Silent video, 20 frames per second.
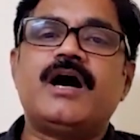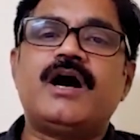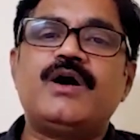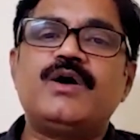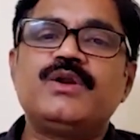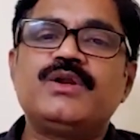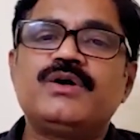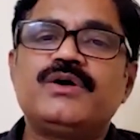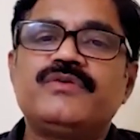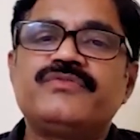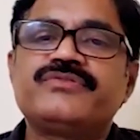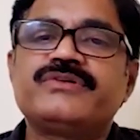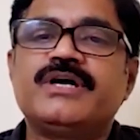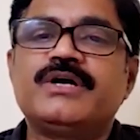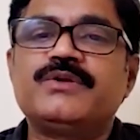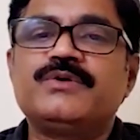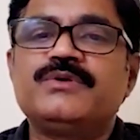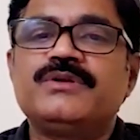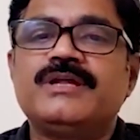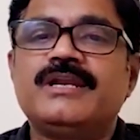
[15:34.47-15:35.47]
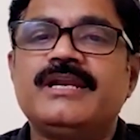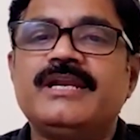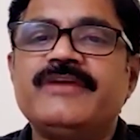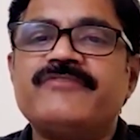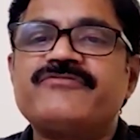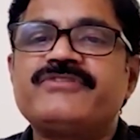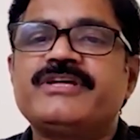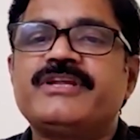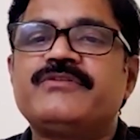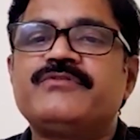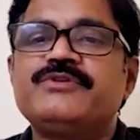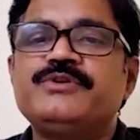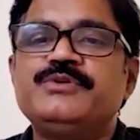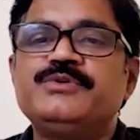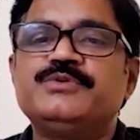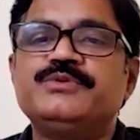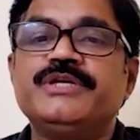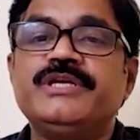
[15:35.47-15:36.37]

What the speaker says: aura of corona left around you,